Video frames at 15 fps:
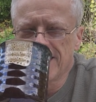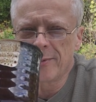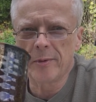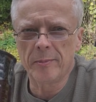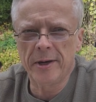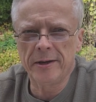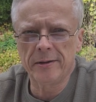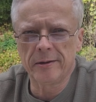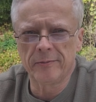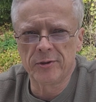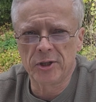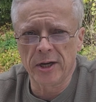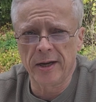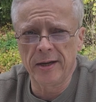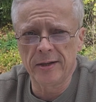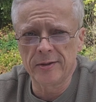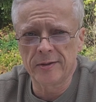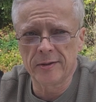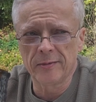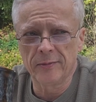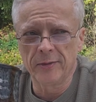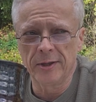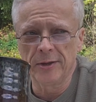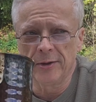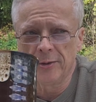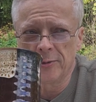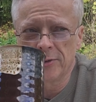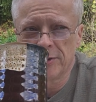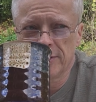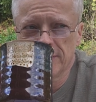I'm reminded of Jay's
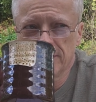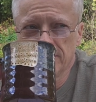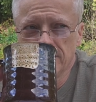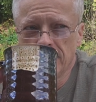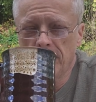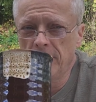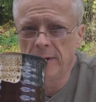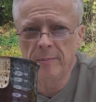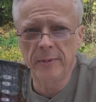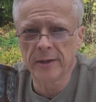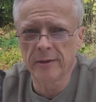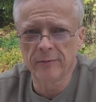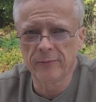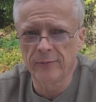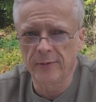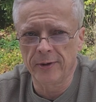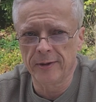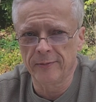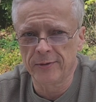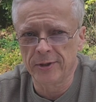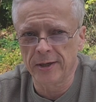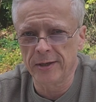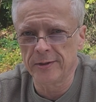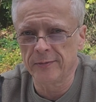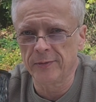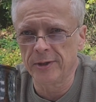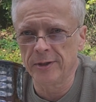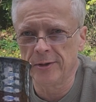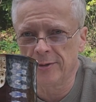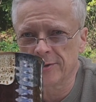videos. I'm not making fun of Jay's
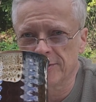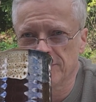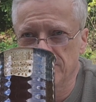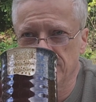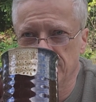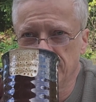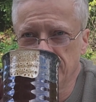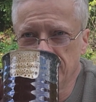videos, but